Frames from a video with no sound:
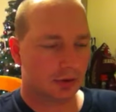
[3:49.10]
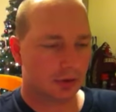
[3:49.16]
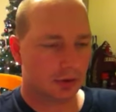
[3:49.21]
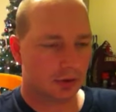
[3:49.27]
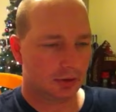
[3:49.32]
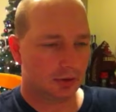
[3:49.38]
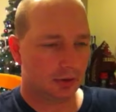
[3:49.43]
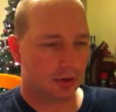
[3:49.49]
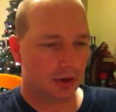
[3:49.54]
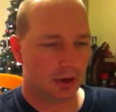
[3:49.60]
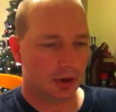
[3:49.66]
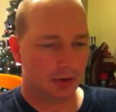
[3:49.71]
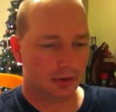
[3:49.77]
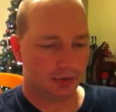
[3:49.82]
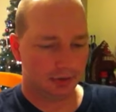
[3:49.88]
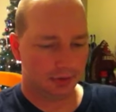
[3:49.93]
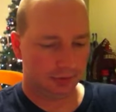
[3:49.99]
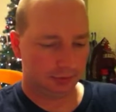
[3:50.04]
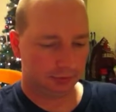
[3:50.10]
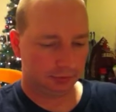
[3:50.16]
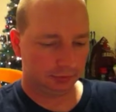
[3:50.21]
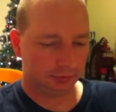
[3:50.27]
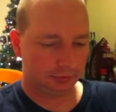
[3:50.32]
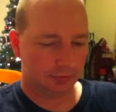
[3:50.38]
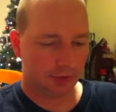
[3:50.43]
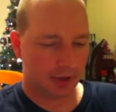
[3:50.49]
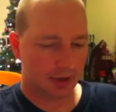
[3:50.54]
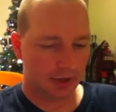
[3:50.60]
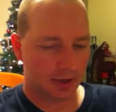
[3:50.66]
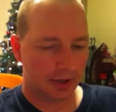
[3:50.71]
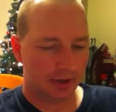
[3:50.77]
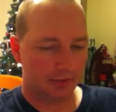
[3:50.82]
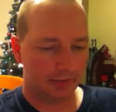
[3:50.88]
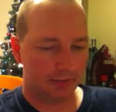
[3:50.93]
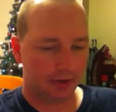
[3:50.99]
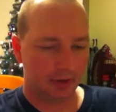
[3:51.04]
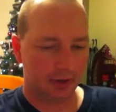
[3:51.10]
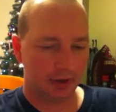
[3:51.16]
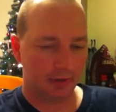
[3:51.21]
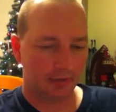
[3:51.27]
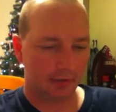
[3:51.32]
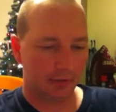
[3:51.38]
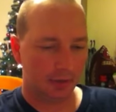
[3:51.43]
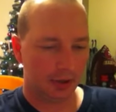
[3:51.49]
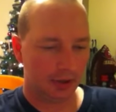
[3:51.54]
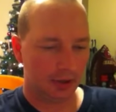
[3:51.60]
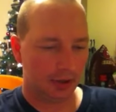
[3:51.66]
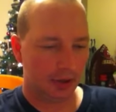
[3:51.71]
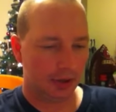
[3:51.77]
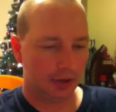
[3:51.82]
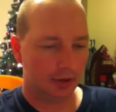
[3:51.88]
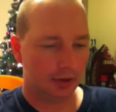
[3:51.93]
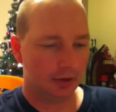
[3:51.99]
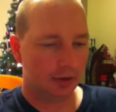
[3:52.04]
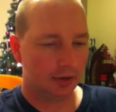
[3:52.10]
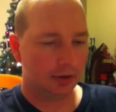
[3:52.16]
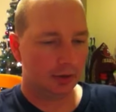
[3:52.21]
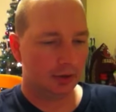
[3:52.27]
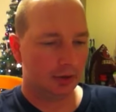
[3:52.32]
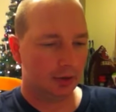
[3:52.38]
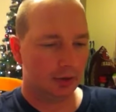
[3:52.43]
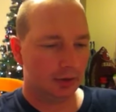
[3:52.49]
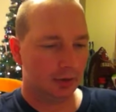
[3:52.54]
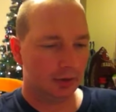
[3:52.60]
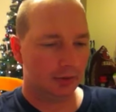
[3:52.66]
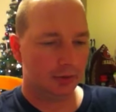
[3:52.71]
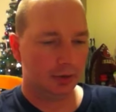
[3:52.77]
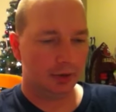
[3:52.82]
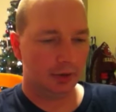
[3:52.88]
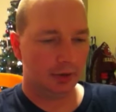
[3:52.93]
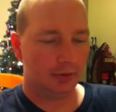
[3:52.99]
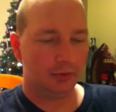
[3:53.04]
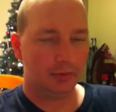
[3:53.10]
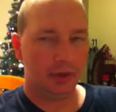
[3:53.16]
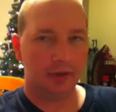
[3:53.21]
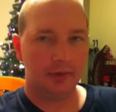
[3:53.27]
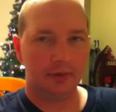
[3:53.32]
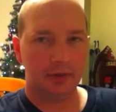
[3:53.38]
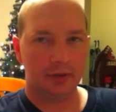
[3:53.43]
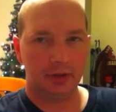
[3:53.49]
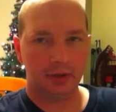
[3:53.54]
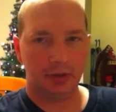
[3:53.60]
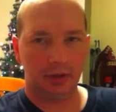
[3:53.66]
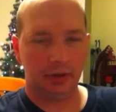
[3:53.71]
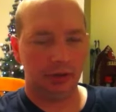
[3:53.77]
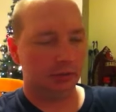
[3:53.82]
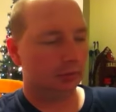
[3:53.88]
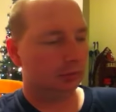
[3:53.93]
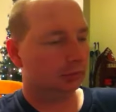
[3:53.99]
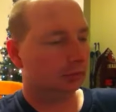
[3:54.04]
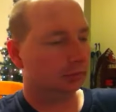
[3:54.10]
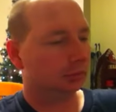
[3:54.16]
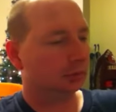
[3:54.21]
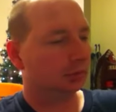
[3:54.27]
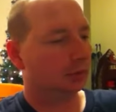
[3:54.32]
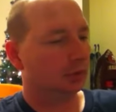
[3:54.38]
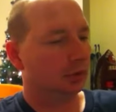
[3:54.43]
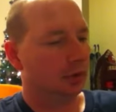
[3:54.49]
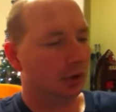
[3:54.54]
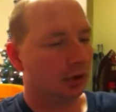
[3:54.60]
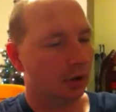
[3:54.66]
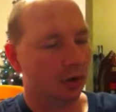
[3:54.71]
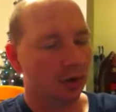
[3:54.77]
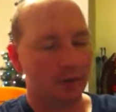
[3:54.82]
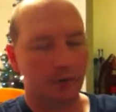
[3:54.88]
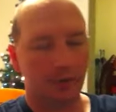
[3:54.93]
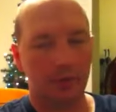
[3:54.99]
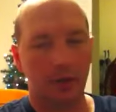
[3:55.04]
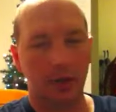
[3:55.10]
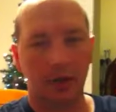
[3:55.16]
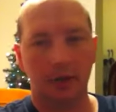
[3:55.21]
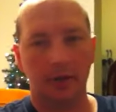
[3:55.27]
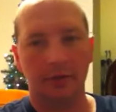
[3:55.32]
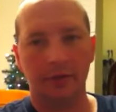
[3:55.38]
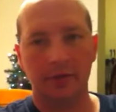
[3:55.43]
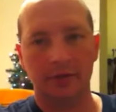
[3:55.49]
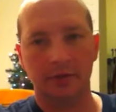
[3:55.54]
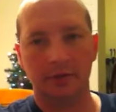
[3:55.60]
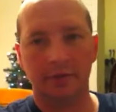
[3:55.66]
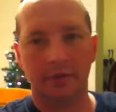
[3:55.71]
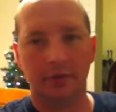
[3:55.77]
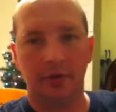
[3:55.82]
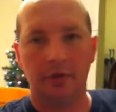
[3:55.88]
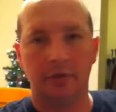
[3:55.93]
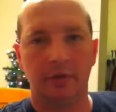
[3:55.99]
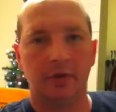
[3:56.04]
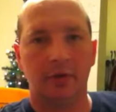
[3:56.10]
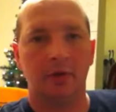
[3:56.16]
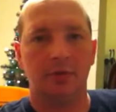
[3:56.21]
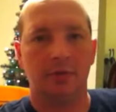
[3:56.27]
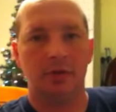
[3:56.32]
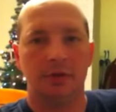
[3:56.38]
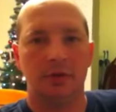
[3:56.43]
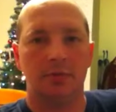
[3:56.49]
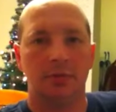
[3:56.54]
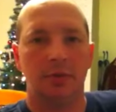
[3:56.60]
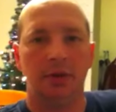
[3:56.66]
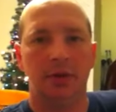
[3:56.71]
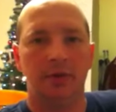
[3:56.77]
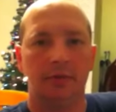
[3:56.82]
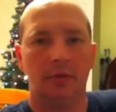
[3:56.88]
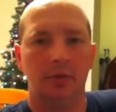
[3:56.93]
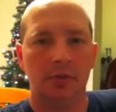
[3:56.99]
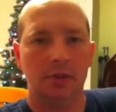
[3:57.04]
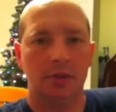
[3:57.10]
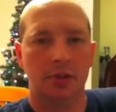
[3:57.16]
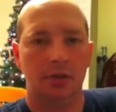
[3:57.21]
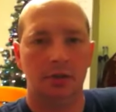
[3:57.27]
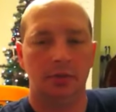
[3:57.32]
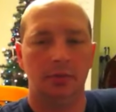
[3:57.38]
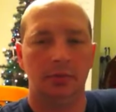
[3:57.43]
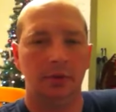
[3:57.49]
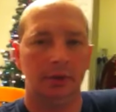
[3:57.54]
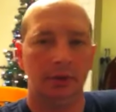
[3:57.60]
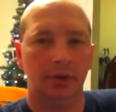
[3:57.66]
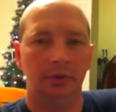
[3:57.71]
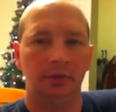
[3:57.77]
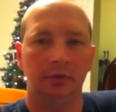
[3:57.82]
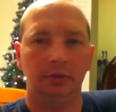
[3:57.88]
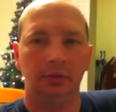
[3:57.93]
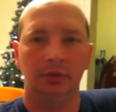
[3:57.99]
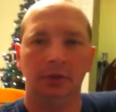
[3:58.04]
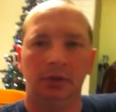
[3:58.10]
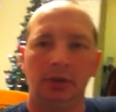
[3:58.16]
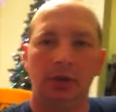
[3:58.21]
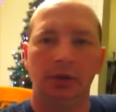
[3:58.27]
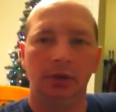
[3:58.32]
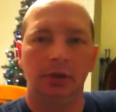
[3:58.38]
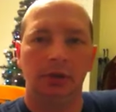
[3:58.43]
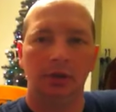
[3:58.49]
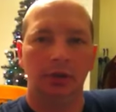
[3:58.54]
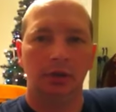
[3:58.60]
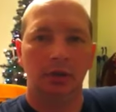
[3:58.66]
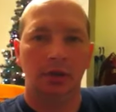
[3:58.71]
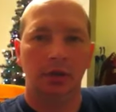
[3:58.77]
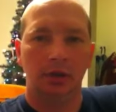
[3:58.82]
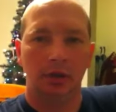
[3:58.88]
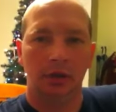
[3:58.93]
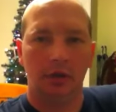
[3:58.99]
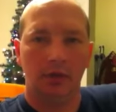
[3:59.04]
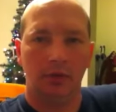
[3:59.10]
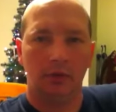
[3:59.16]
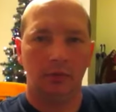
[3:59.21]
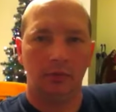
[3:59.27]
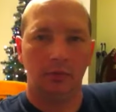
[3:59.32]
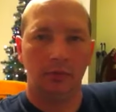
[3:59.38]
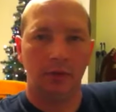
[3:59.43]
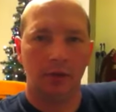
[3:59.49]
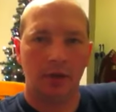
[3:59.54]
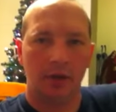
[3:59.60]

you know, I don't know. I think I've said enough about that. But basically, you're going to have to make a decision for yourself what you believe and what you don't believe. You know, read all the